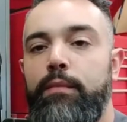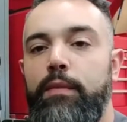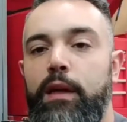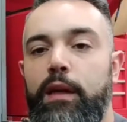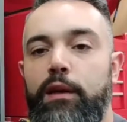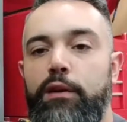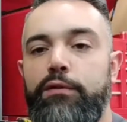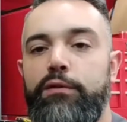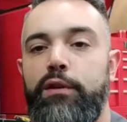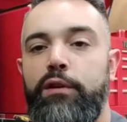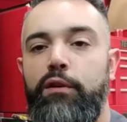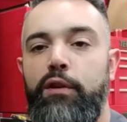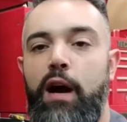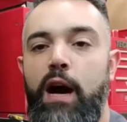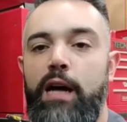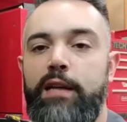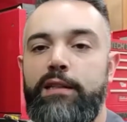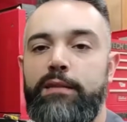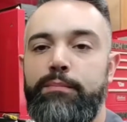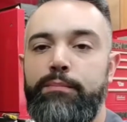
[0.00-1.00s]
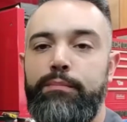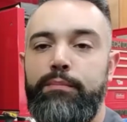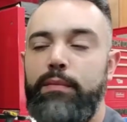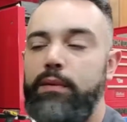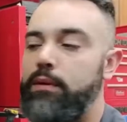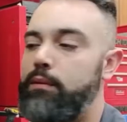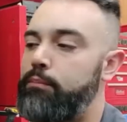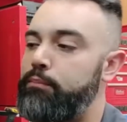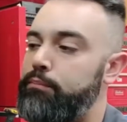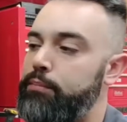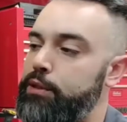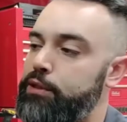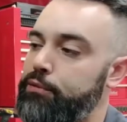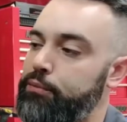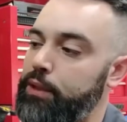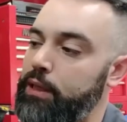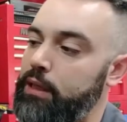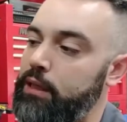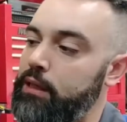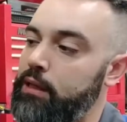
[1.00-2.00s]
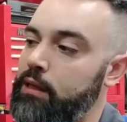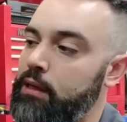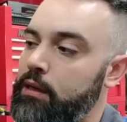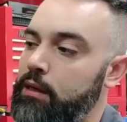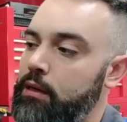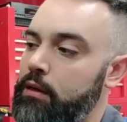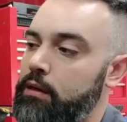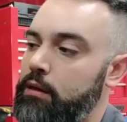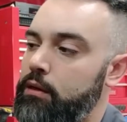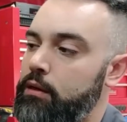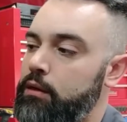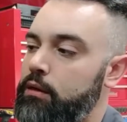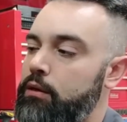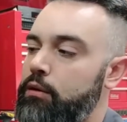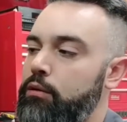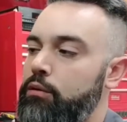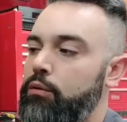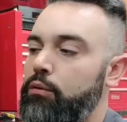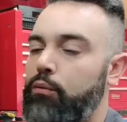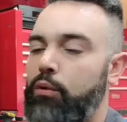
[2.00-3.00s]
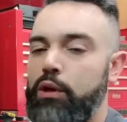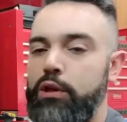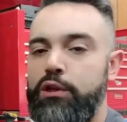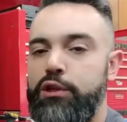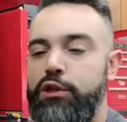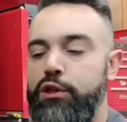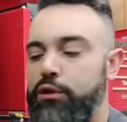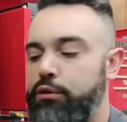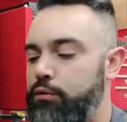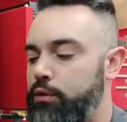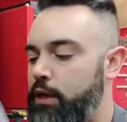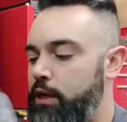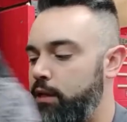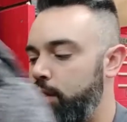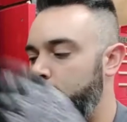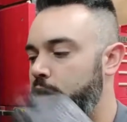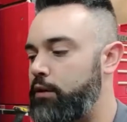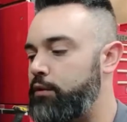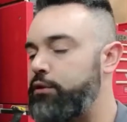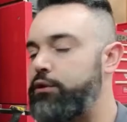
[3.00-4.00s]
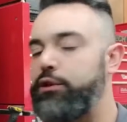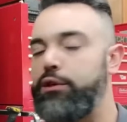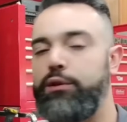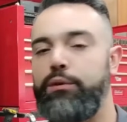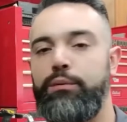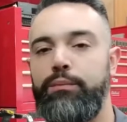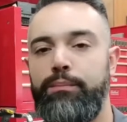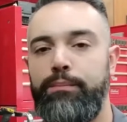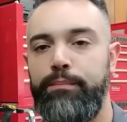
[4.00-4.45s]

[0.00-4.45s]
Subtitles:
that goes across between one shoe and the other shoe.